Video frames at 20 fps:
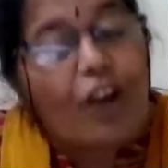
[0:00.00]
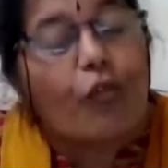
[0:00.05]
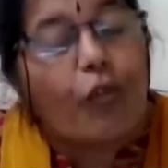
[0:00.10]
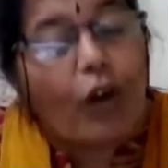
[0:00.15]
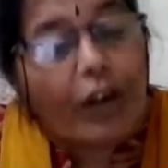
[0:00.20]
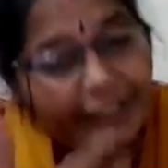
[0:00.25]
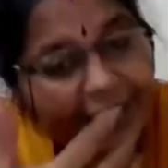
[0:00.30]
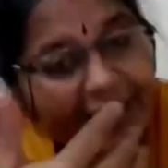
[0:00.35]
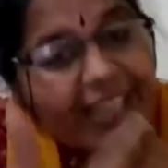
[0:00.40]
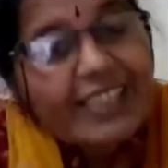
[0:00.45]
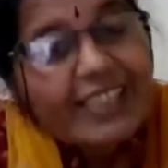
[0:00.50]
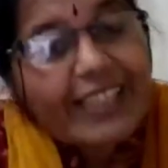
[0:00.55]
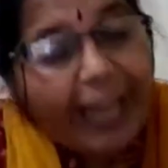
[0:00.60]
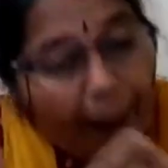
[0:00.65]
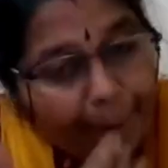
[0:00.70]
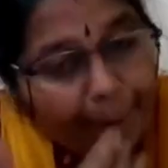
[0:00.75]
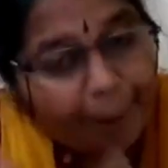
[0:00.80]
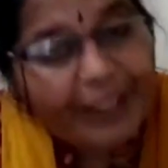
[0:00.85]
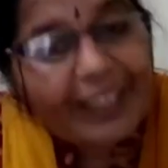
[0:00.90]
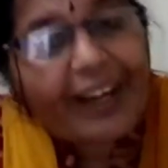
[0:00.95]
What is
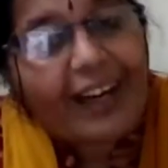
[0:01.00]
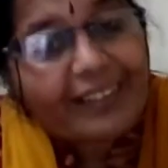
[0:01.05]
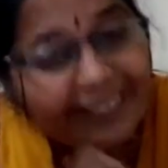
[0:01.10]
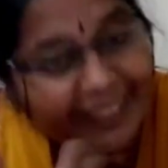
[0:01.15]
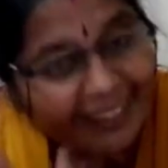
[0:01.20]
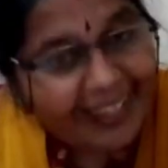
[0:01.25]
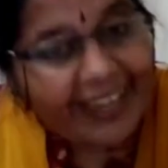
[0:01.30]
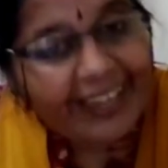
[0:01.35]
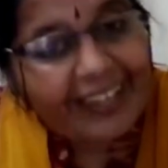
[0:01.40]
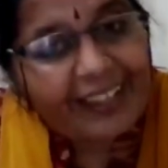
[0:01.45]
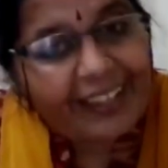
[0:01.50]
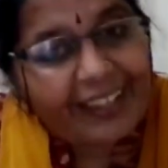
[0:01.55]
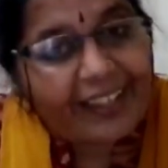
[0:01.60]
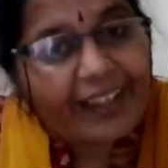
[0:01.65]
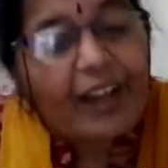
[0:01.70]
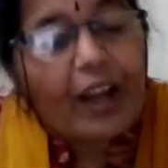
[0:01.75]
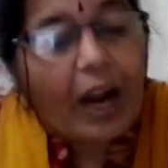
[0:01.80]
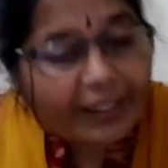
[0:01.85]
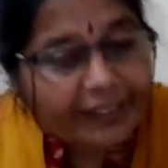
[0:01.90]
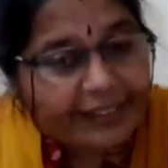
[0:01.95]
happening at the end?
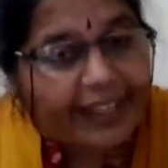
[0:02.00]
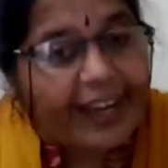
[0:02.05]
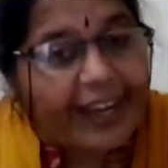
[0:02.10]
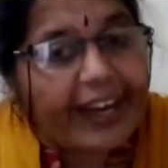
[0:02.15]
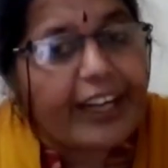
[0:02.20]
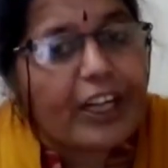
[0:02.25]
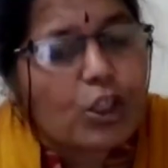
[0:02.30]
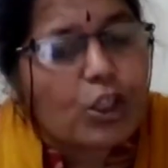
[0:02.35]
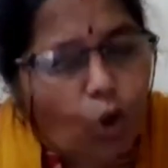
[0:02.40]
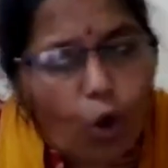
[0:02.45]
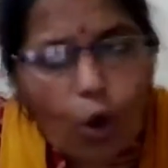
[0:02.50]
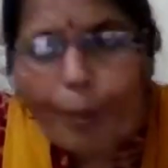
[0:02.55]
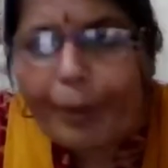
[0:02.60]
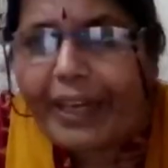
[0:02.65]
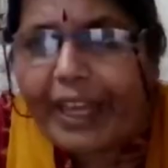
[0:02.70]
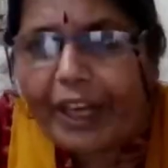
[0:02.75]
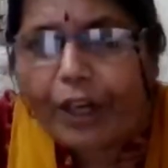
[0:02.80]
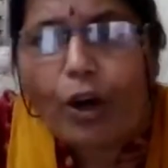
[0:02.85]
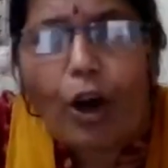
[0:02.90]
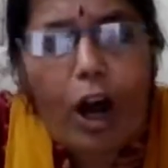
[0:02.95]
At the end, so
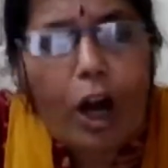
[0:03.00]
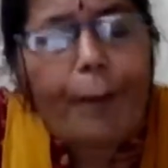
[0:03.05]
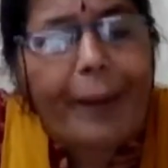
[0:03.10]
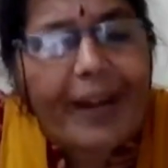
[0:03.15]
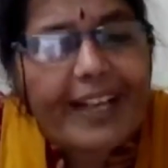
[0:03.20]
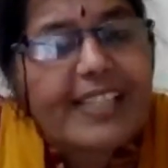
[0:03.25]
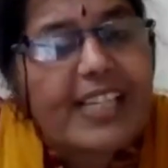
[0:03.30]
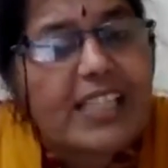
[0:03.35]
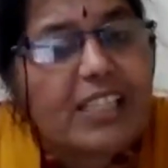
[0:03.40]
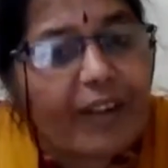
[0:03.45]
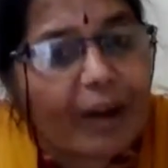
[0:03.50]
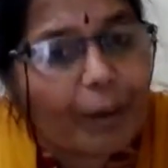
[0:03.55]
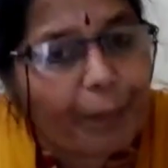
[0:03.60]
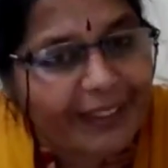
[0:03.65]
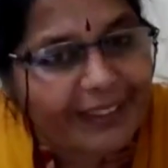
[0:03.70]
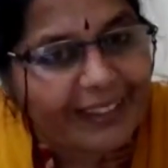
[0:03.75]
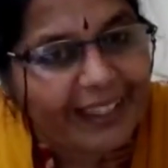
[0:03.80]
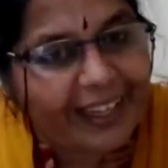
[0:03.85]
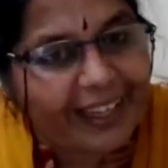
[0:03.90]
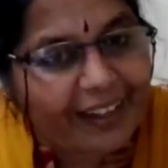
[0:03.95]
many wrong bases will be
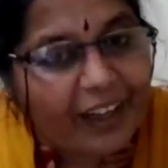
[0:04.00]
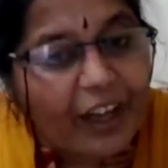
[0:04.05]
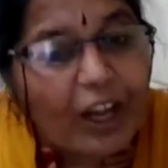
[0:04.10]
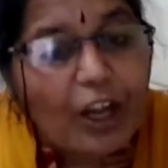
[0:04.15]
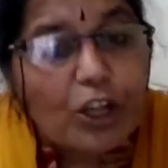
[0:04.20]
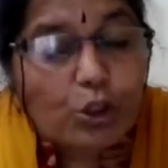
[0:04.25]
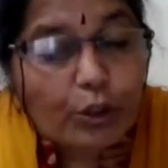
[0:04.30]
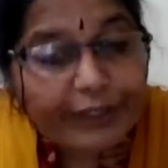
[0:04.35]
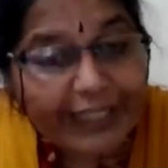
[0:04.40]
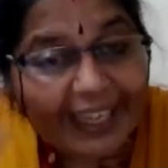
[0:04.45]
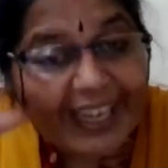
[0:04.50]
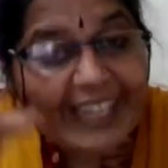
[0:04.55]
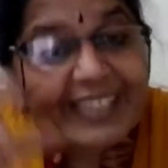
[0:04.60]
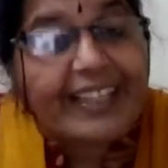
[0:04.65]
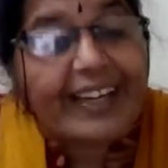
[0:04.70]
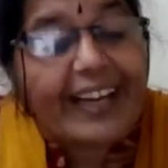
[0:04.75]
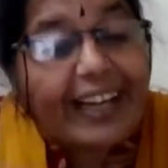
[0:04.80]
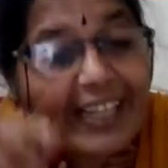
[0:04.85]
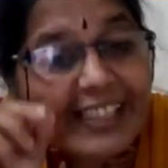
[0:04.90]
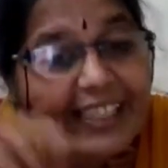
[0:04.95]
there. So there is
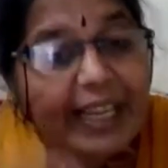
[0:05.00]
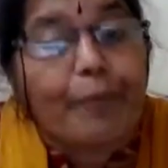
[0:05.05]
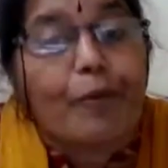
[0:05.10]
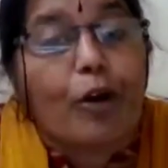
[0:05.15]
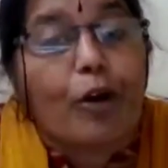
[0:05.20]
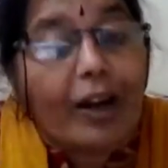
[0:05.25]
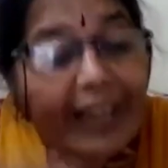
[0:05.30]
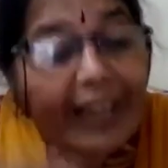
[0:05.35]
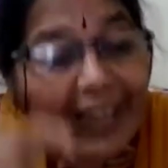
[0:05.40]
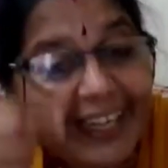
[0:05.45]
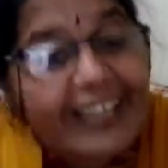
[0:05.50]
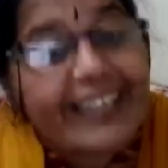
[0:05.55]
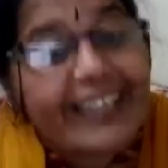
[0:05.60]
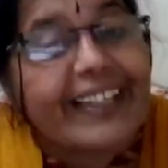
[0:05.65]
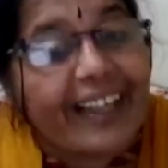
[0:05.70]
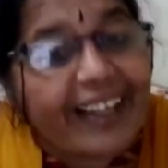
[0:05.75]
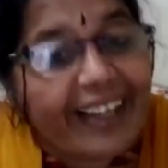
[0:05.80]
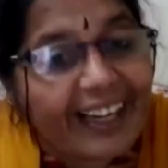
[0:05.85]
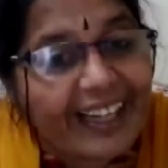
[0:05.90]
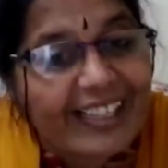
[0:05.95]
an enzyme called editor
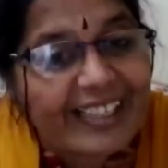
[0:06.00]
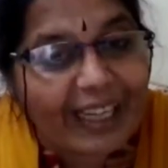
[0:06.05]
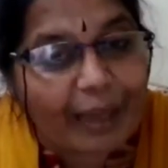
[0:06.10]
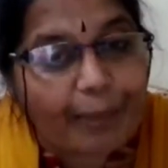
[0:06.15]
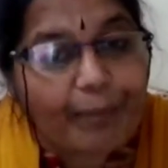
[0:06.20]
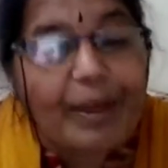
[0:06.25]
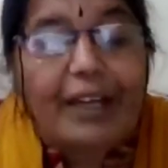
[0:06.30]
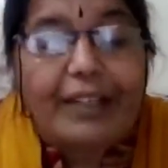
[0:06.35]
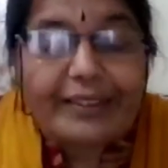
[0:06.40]
enzyme.